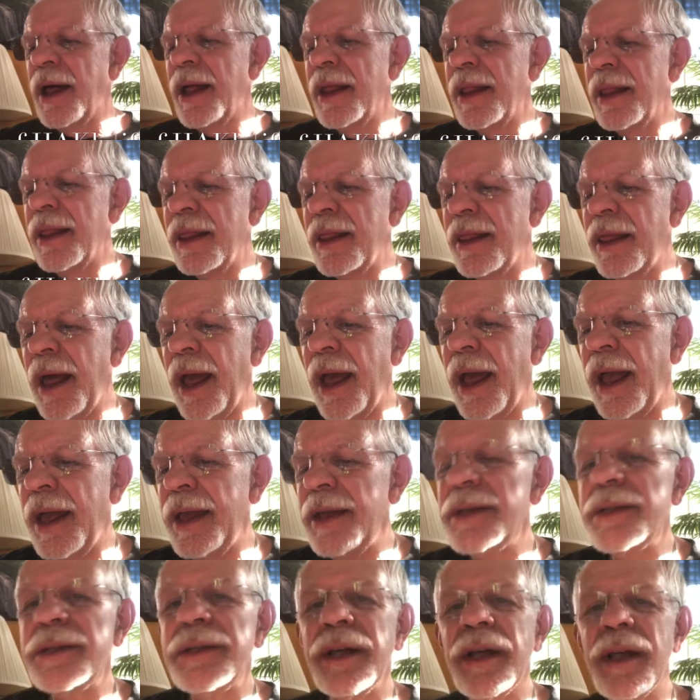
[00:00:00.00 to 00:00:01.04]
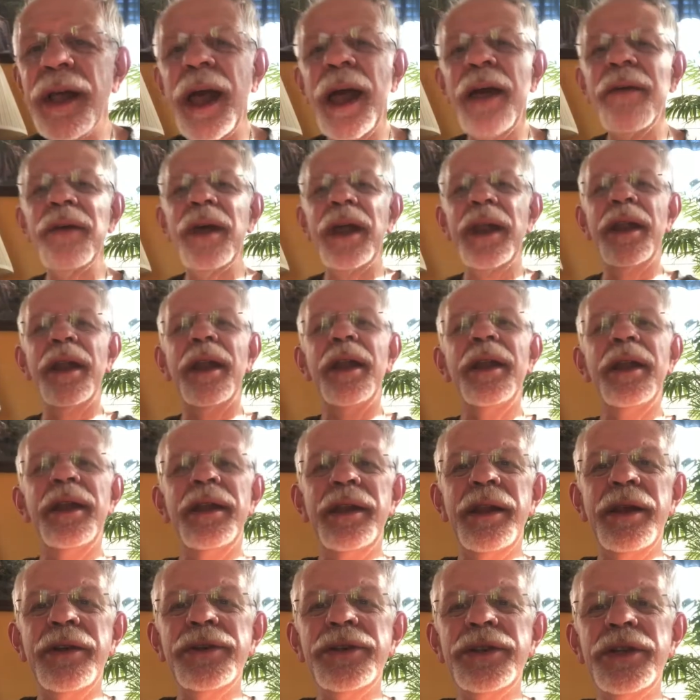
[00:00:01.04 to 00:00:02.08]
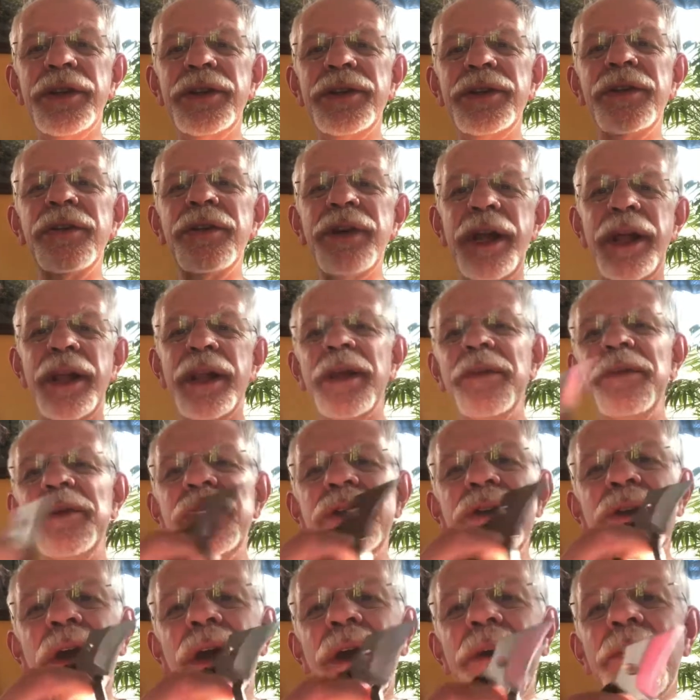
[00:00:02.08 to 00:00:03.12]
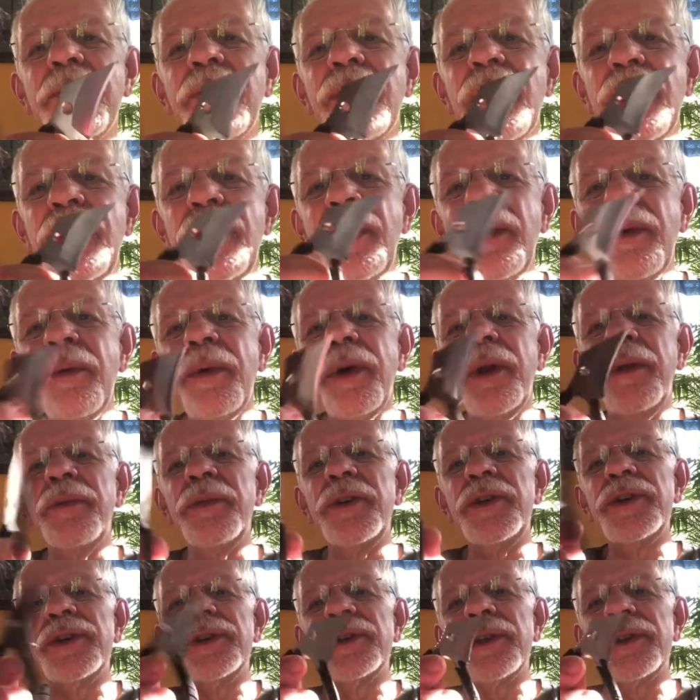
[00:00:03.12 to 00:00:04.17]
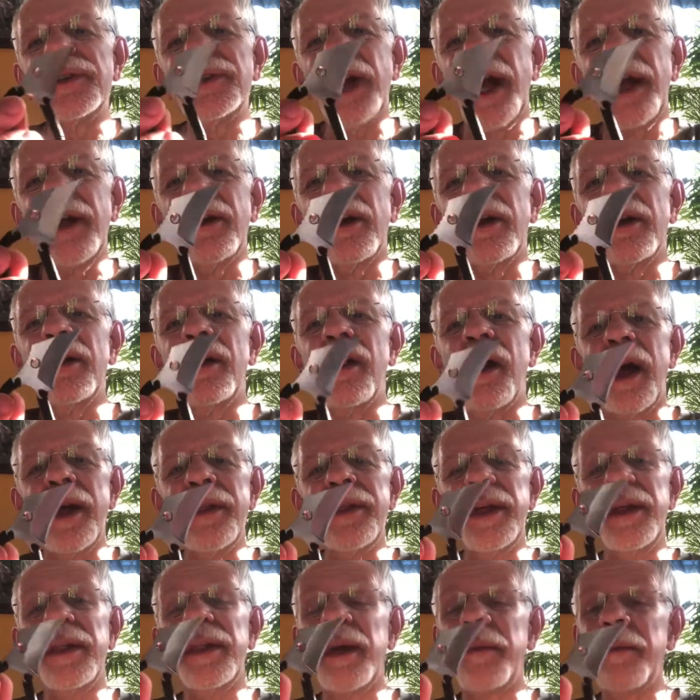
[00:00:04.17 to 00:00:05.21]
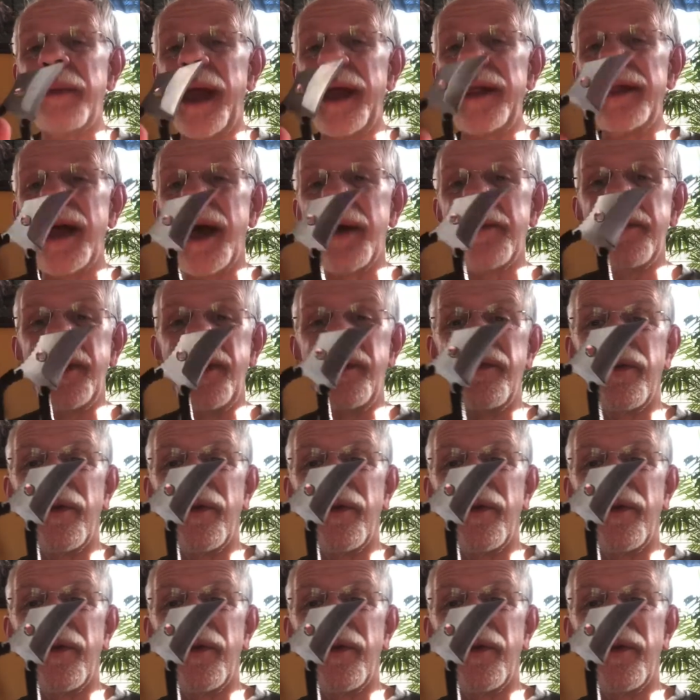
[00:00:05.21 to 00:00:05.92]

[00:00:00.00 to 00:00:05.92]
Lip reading: they still have it. They're still doing it. Let me show you the new one, which is a tiger claw. I think they made that before,